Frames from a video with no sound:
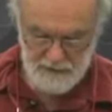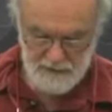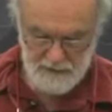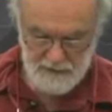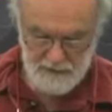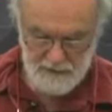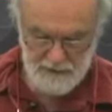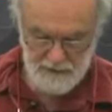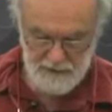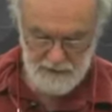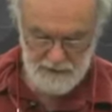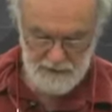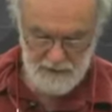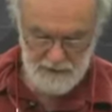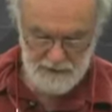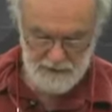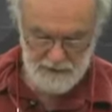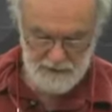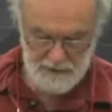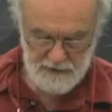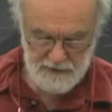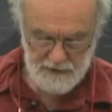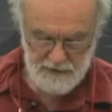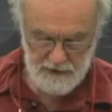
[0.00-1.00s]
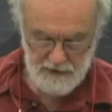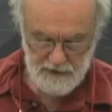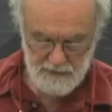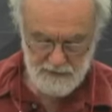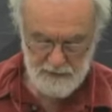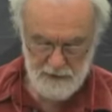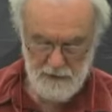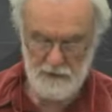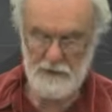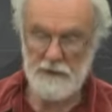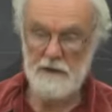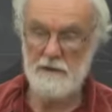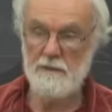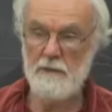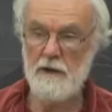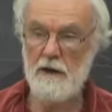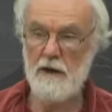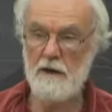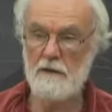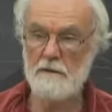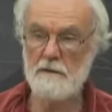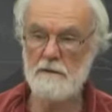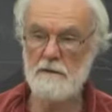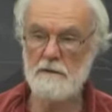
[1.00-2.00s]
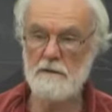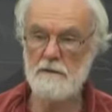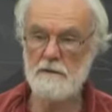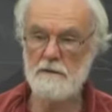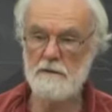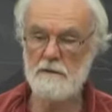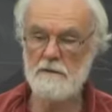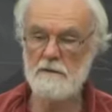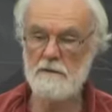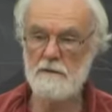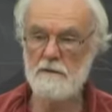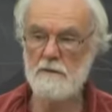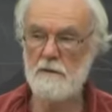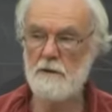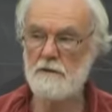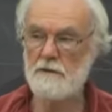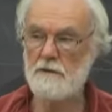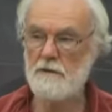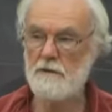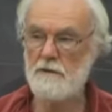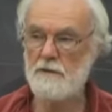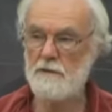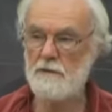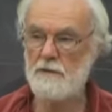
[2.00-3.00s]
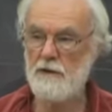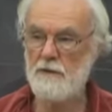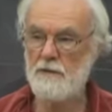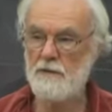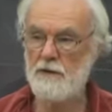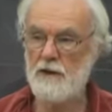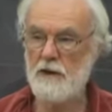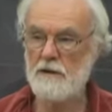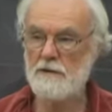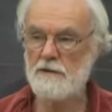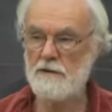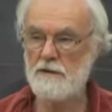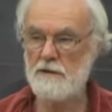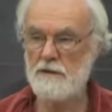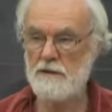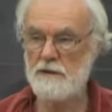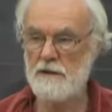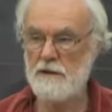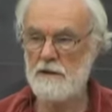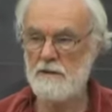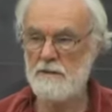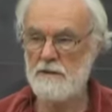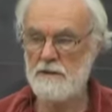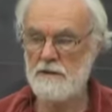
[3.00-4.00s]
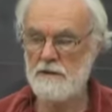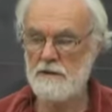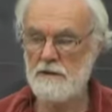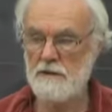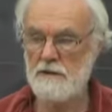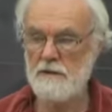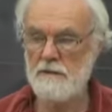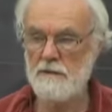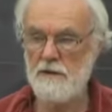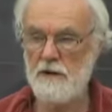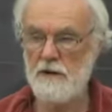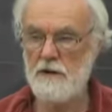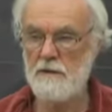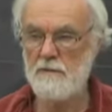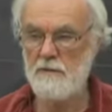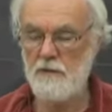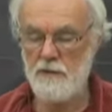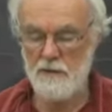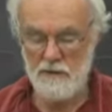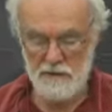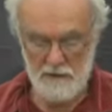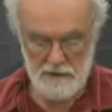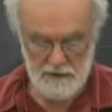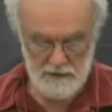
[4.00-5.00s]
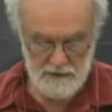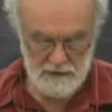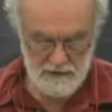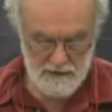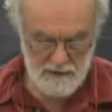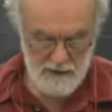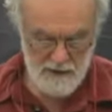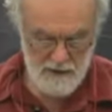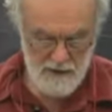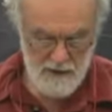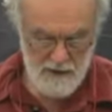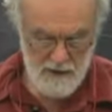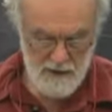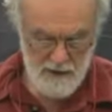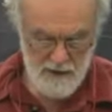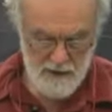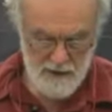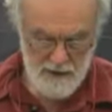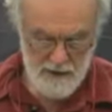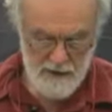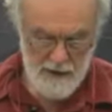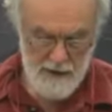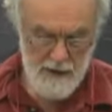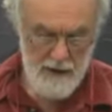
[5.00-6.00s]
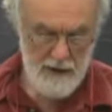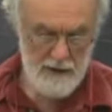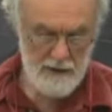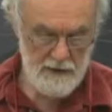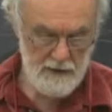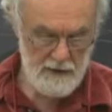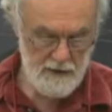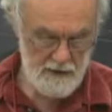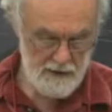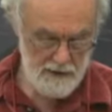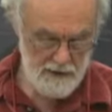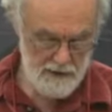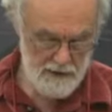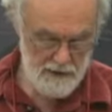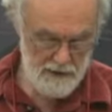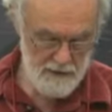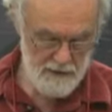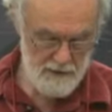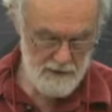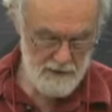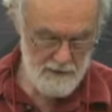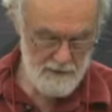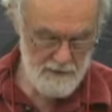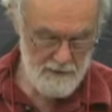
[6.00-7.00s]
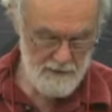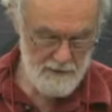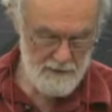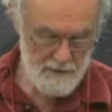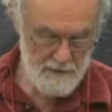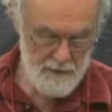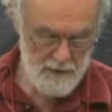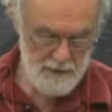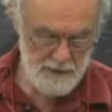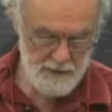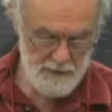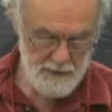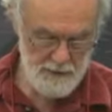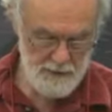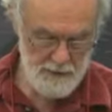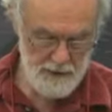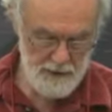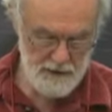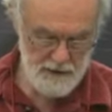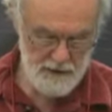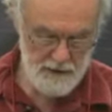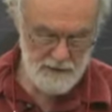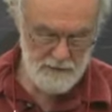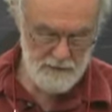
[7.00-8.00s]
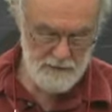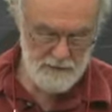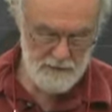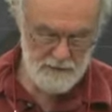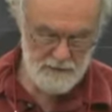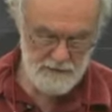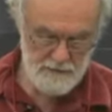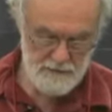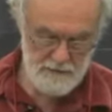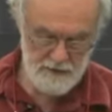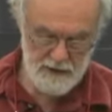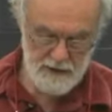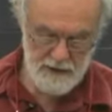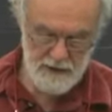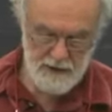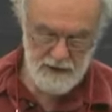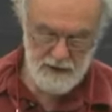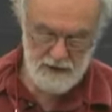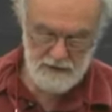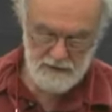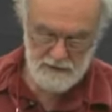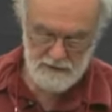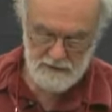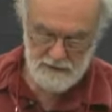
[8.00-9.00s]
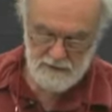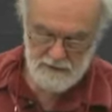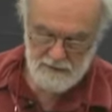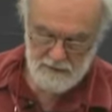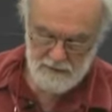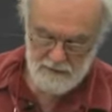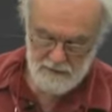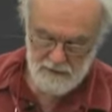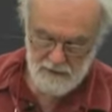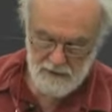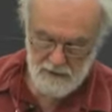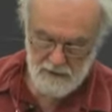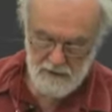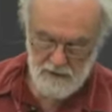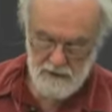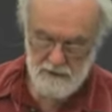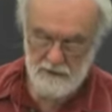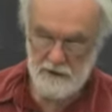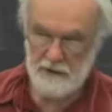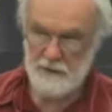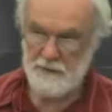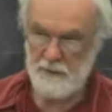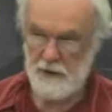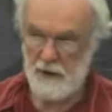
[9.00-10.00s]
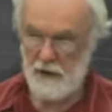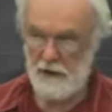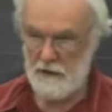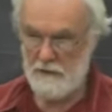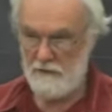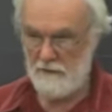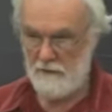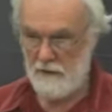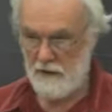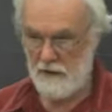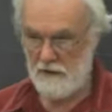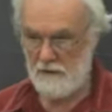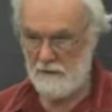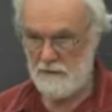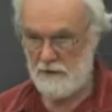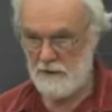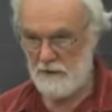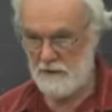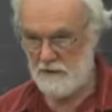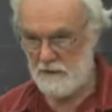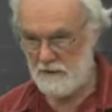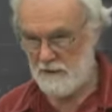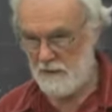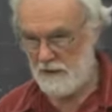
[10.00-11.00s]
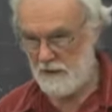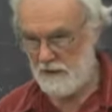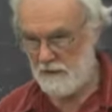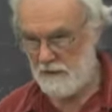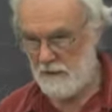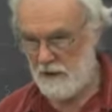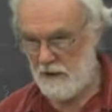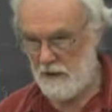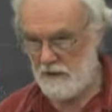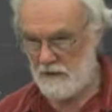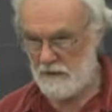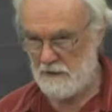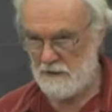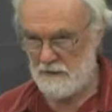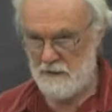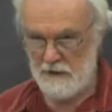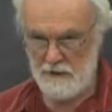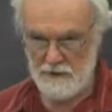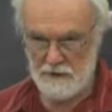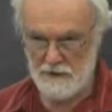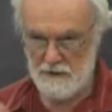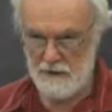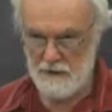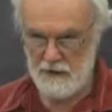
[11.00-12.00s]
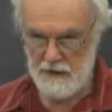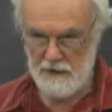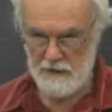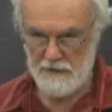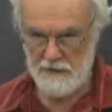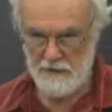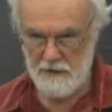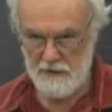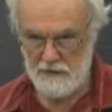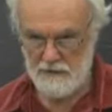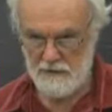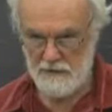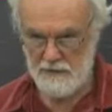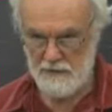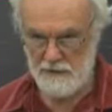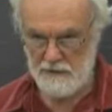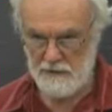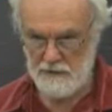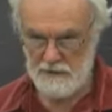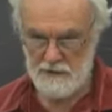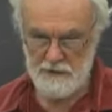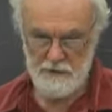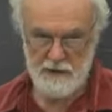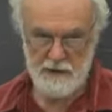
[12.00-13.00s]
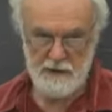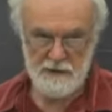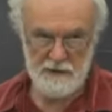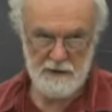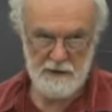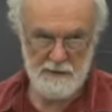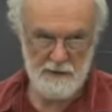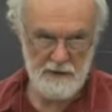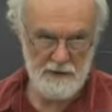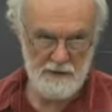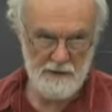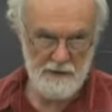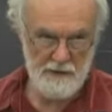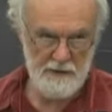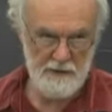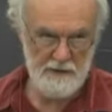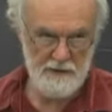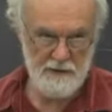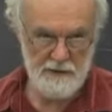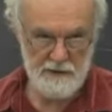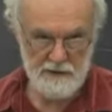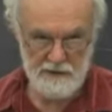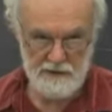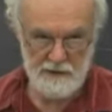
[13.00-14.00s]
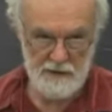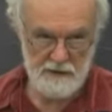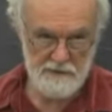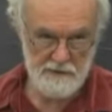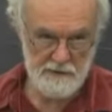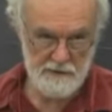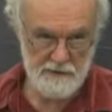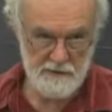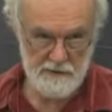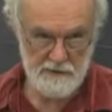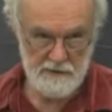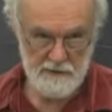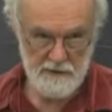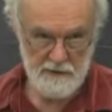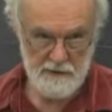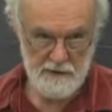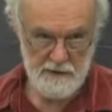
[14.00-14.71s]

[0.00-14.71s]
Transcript: And we'll spend most of the time talking about the, what's called the reproduction schemas. These are very important, and, and uh, most people, I think, would regard this part of Volume 2 as being Marx's most creative contribution to economic theory in general.